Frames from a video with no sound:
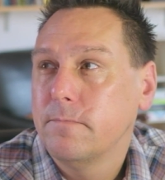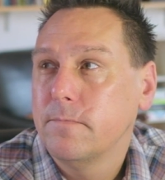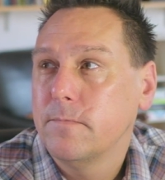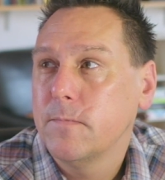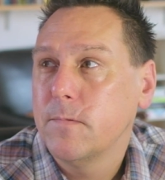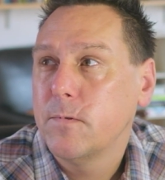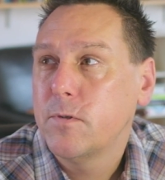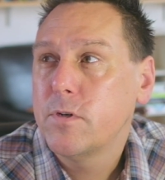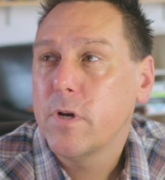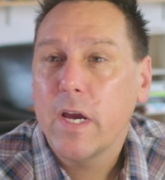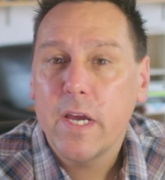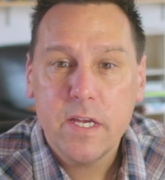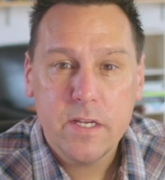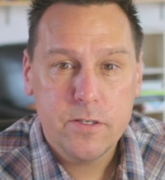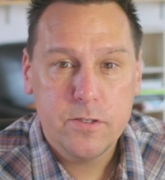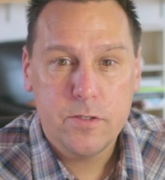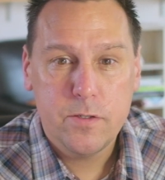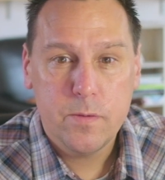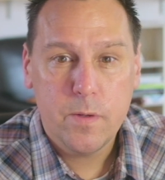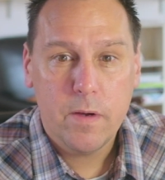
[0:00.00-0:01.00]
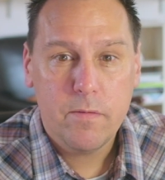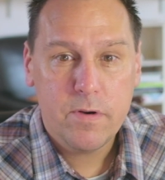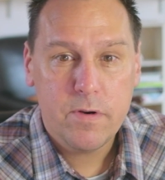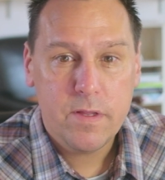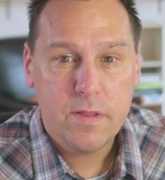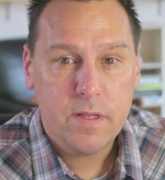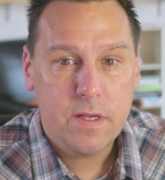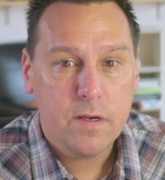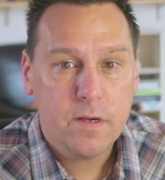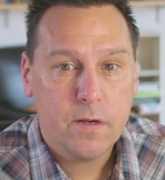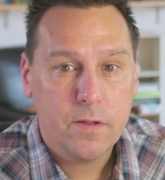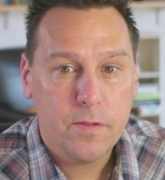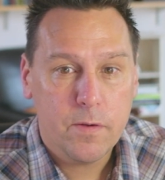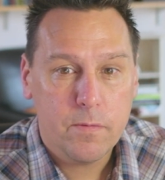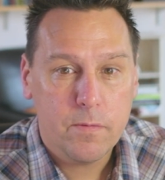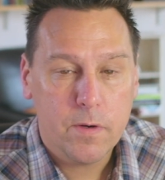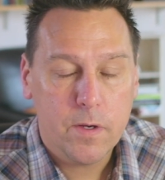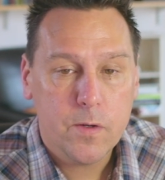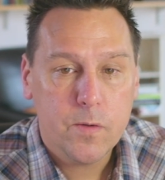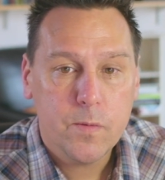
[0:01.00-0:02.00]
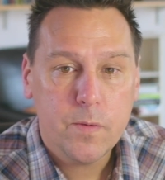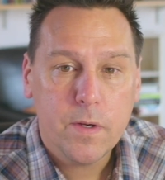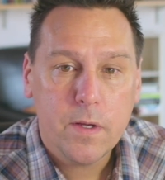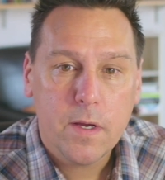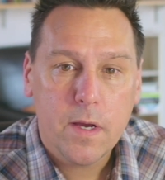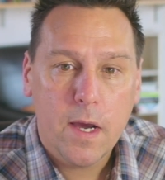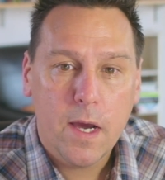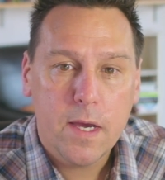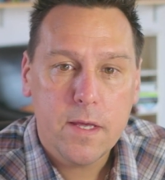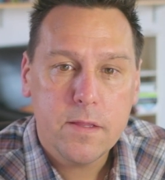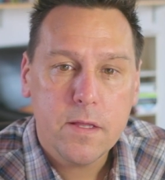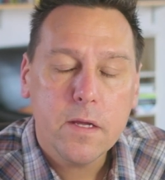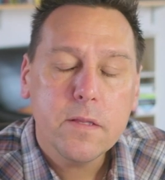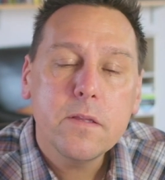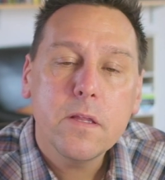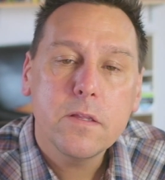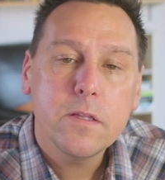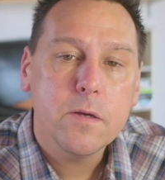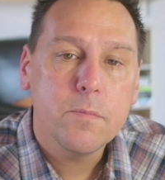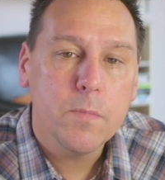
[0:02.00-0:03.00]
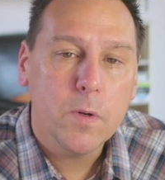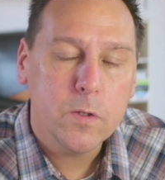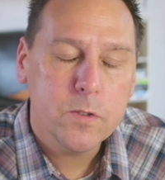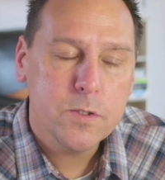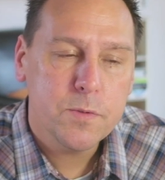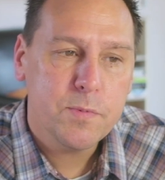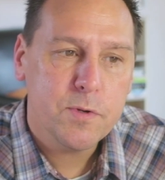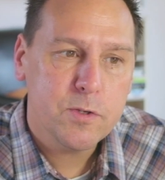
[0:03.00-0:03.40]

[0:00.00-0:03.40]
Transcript: try and do everything on their own, I thought that the multiple